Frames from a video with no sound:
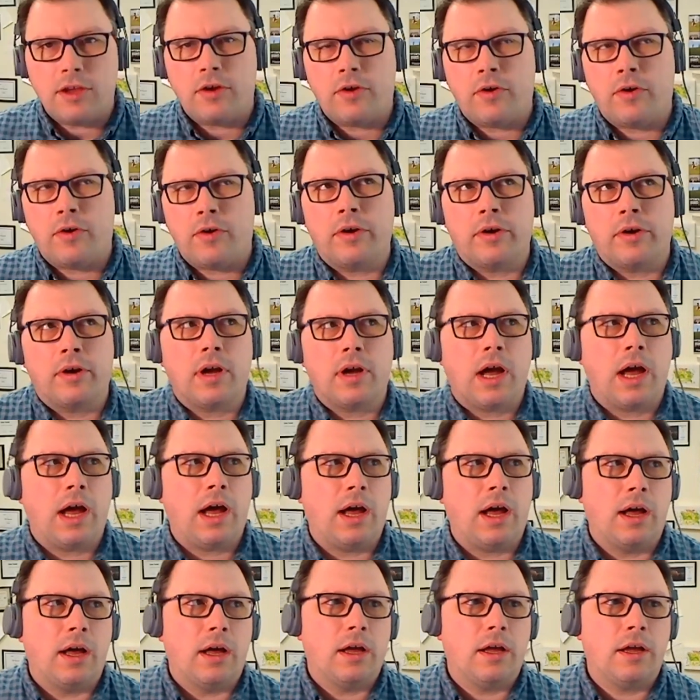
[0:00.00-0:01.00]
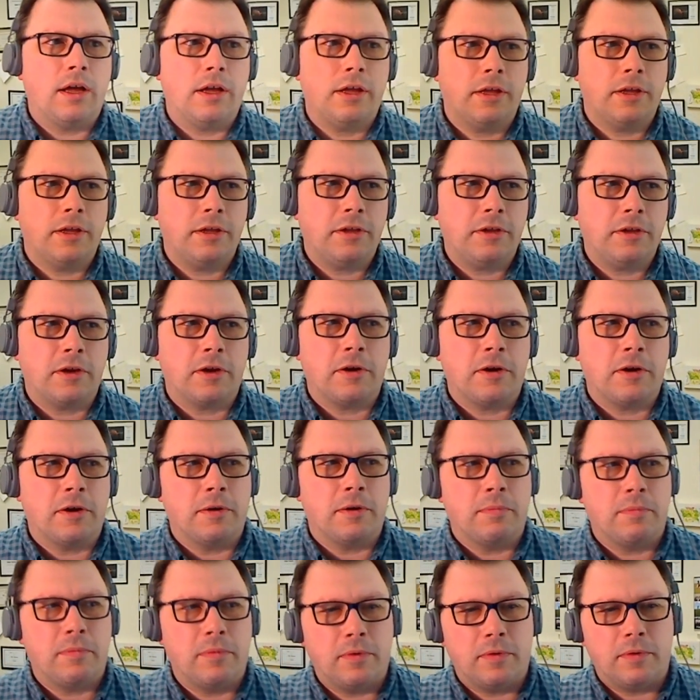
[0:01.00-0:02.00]
your, uh,
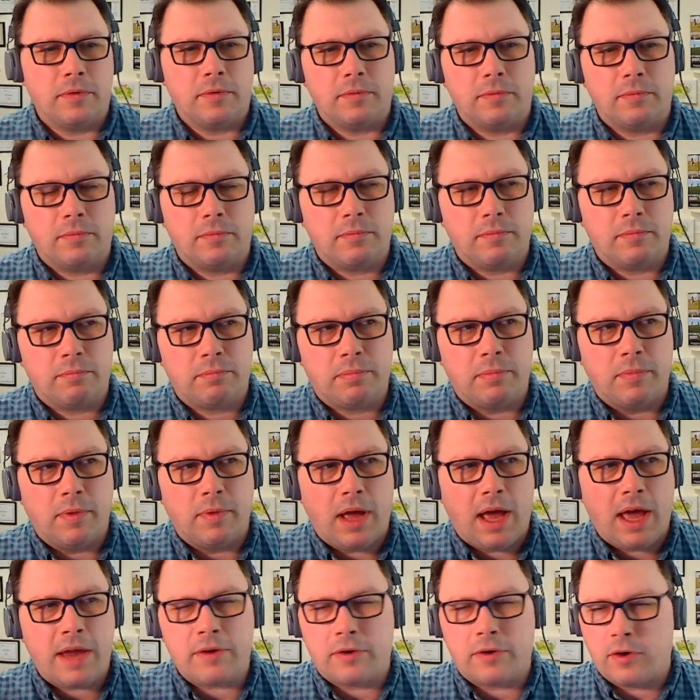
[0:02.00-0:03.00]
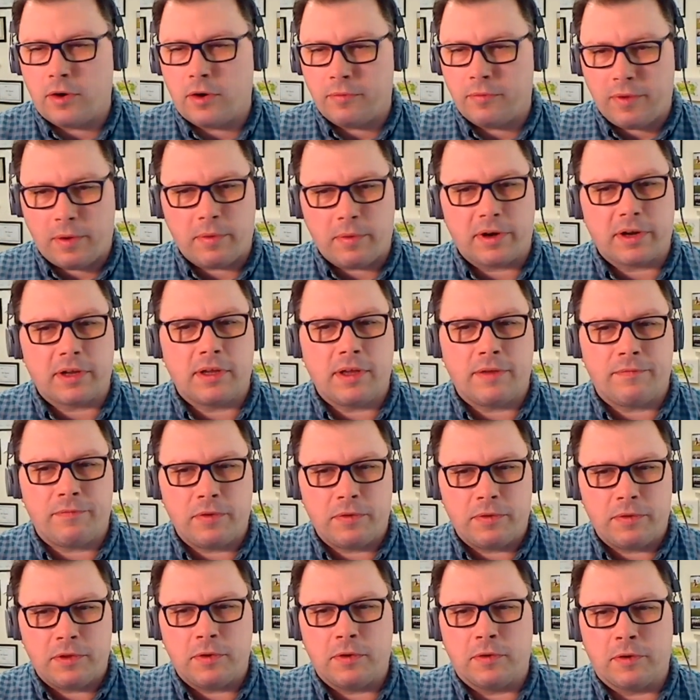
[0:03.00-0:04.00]
your I don't know if I want to, if
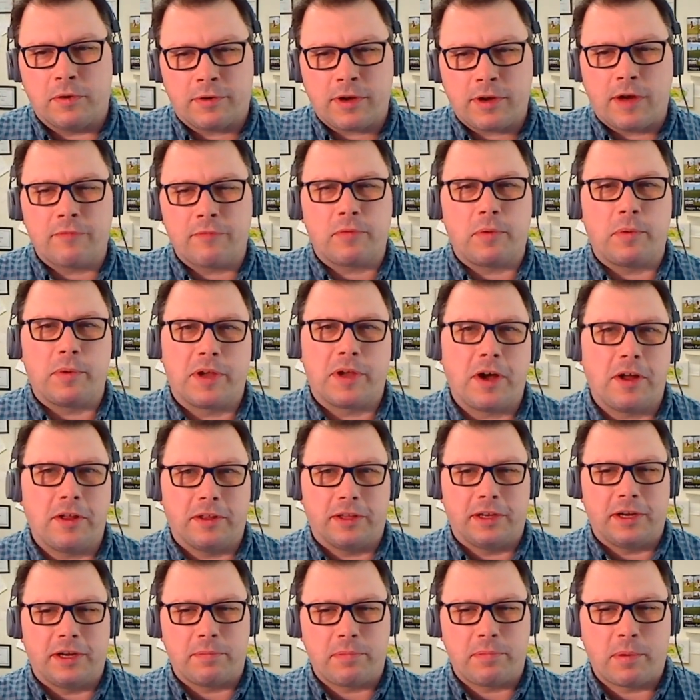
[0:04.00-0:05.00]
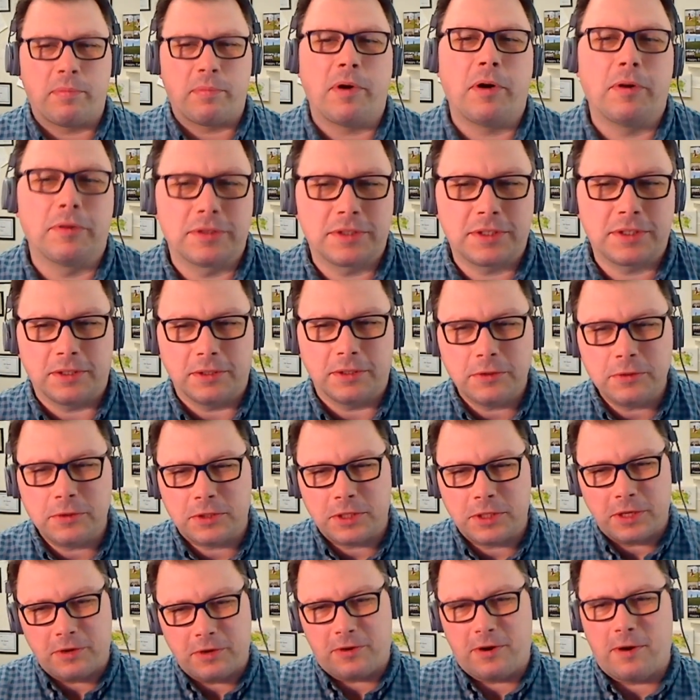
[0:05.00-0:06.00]
you're comfortable with calling it a proposed
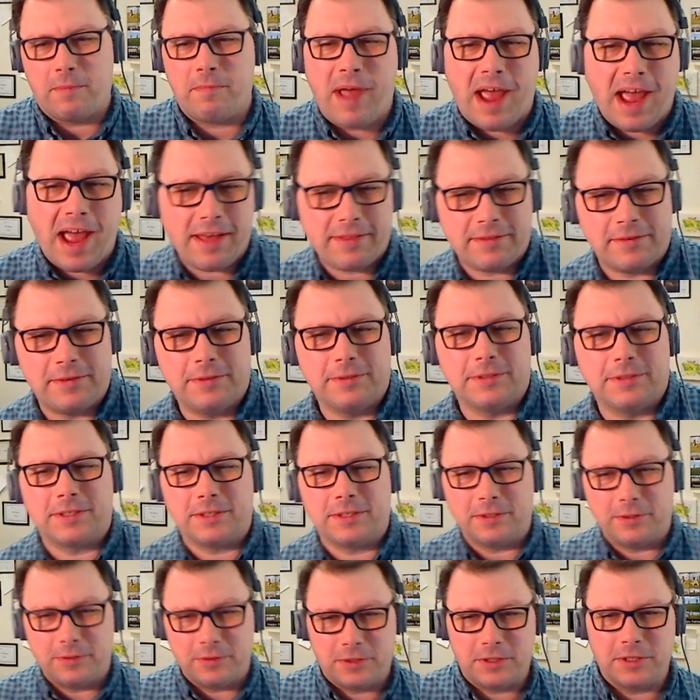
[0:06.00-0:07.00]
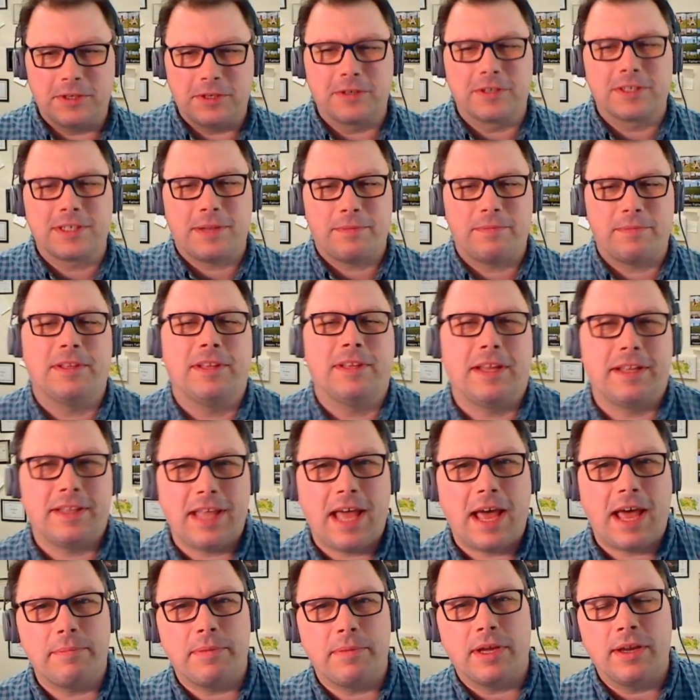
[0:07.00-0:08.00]
solution or a path to a solution or something like
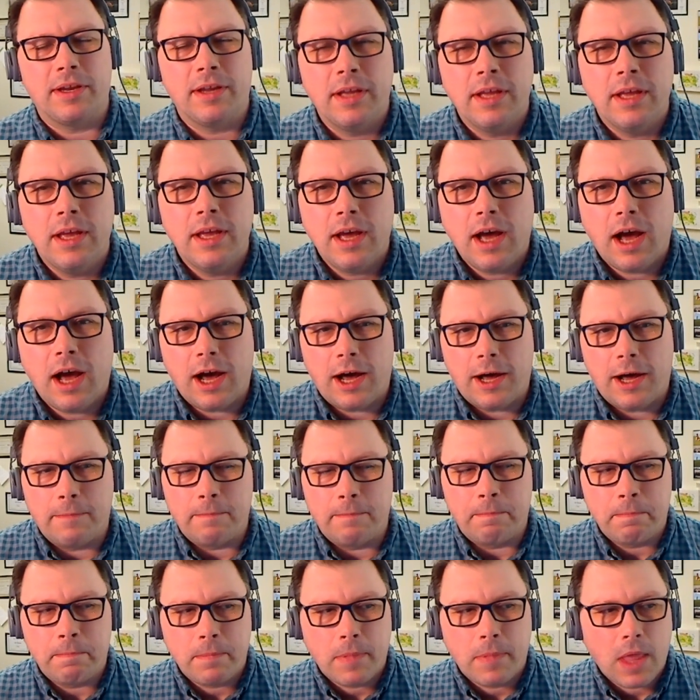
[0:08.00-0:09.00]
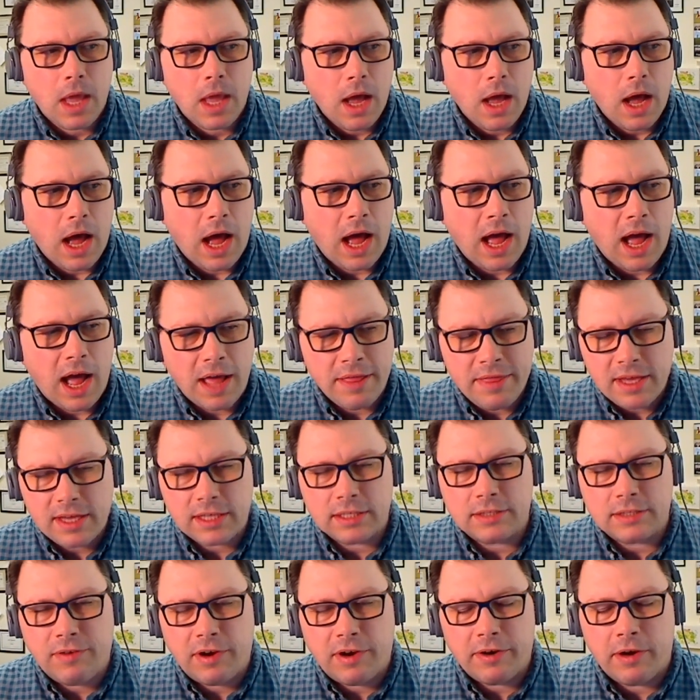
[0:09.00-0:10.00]
that, but um, I think
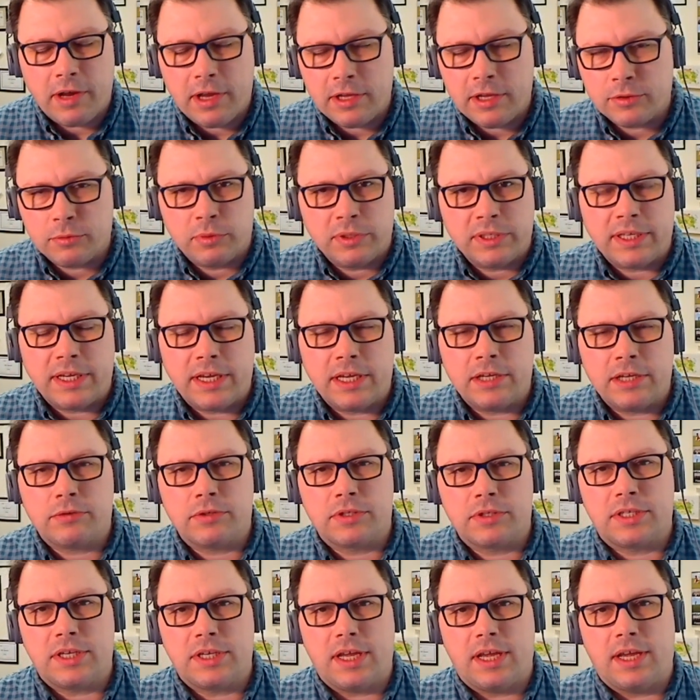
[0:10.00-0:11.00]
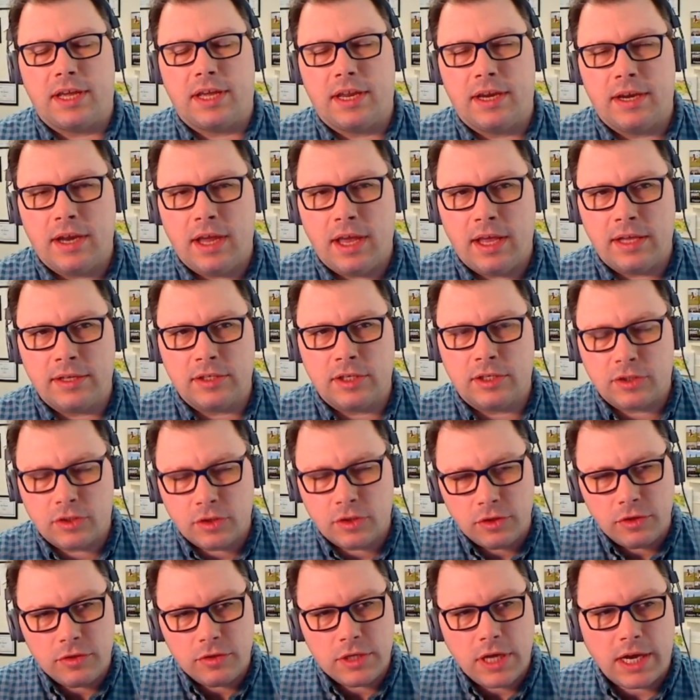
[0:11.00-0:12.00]
it's very, it's really interesting. And
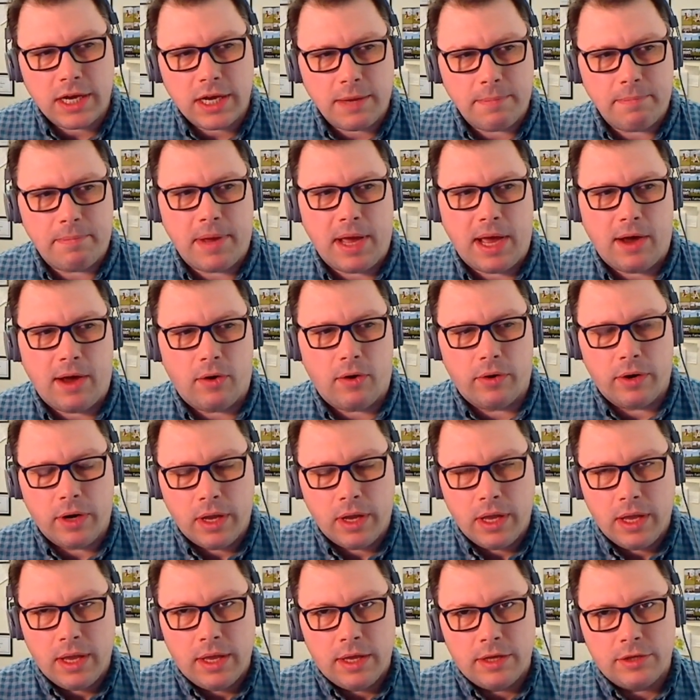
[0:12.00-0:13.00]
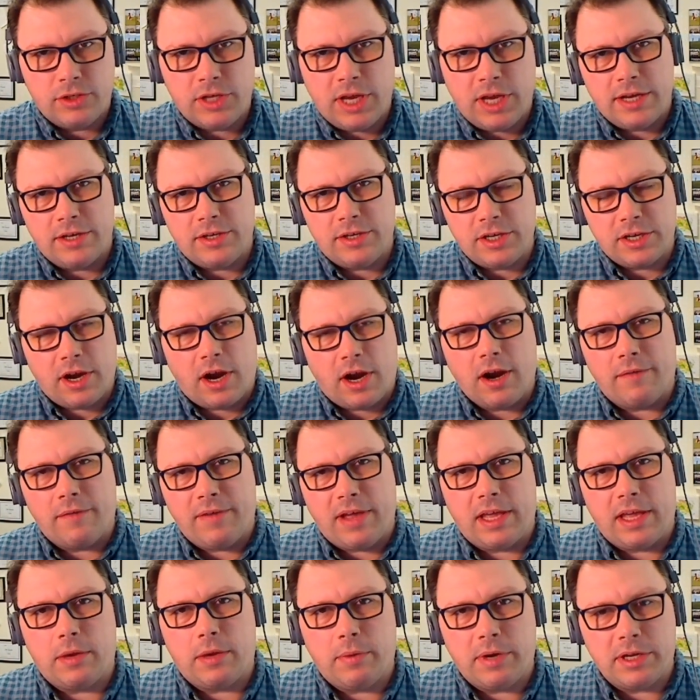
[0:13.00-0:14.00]
so you talk about changing our
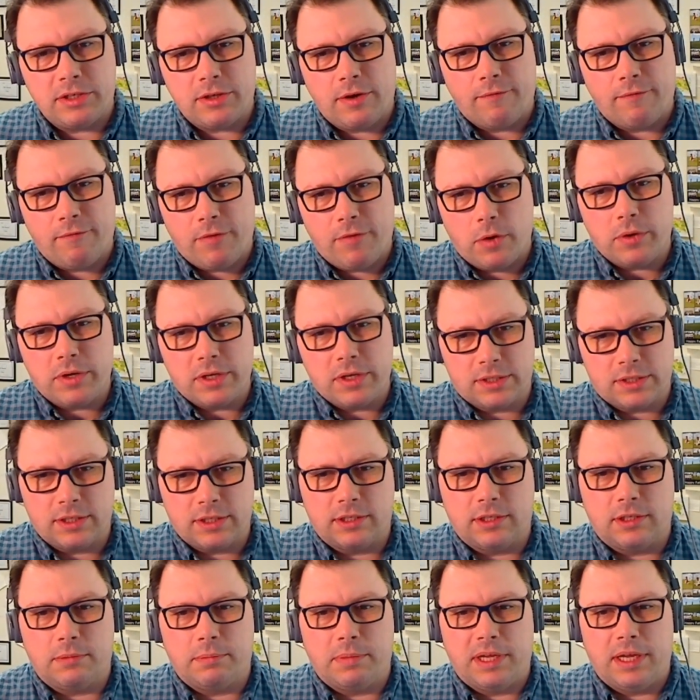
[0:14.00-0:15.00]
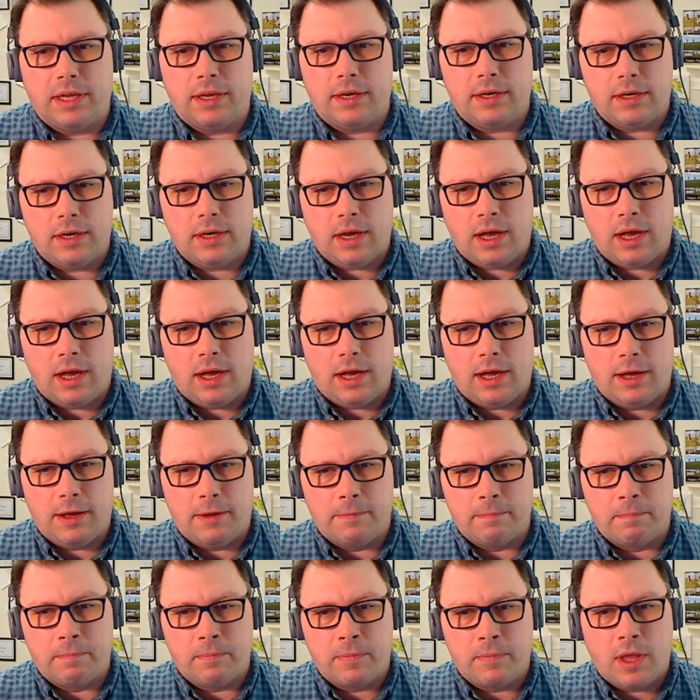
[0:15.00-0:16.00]
evaluation focus a little bit,
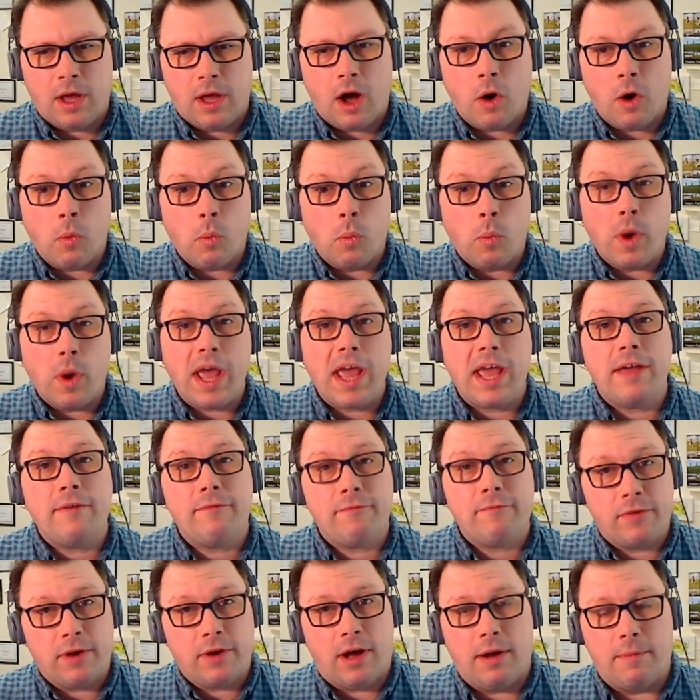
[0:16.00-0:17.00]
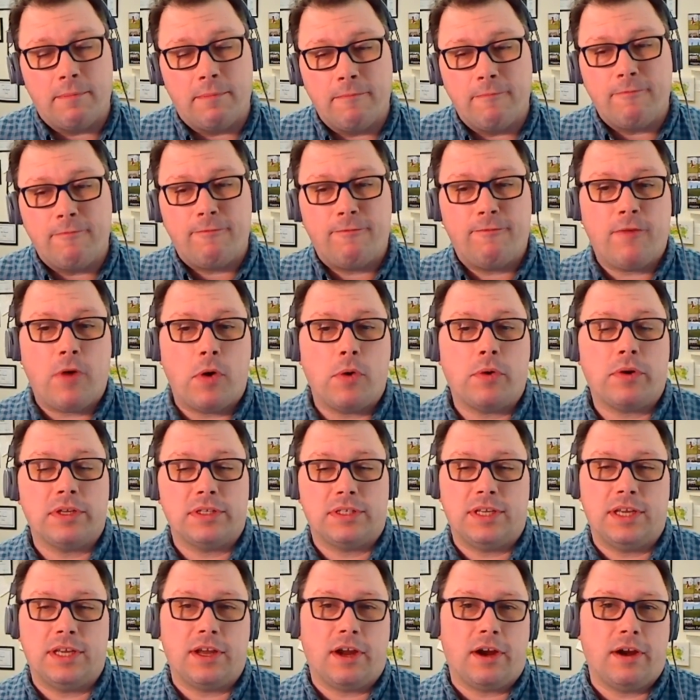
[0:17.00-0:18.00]
um, away from
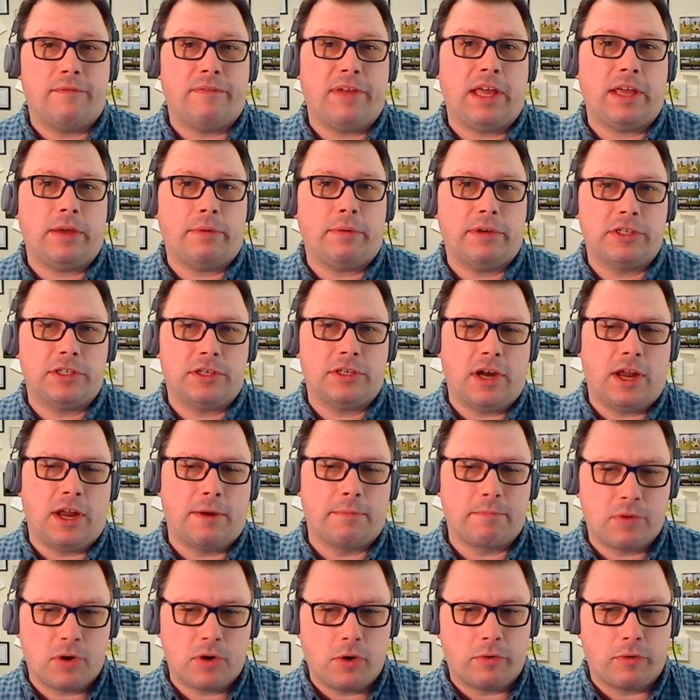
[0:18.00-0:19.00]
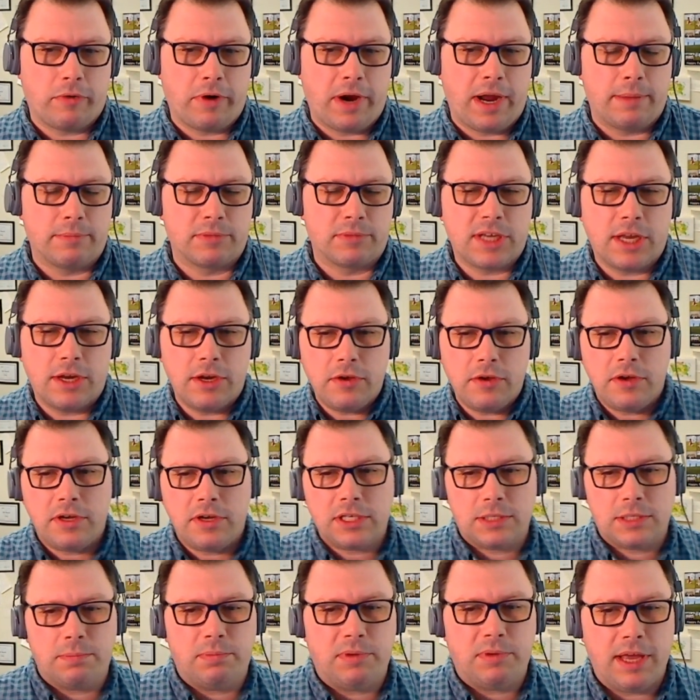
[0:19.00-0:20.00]
focusing our evaluation on programs. Can you
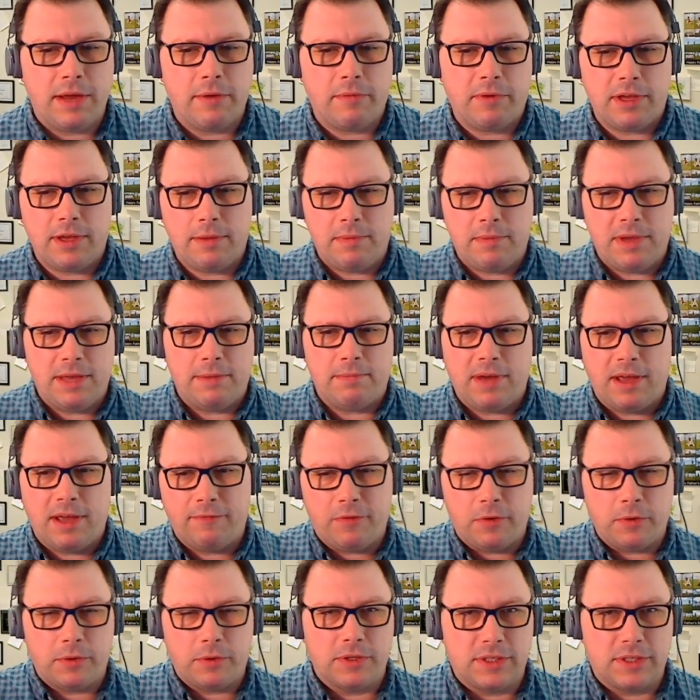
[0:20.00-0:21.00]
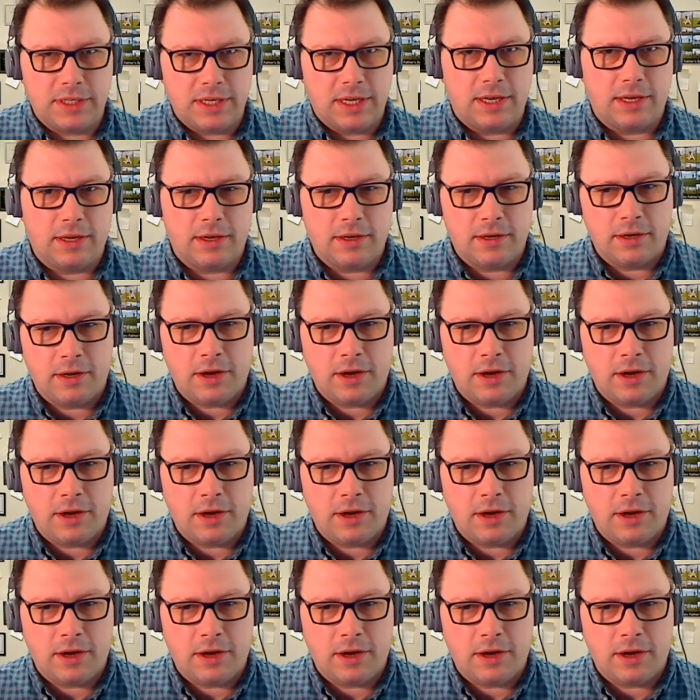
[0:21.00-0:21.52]
explain what you mean by focusing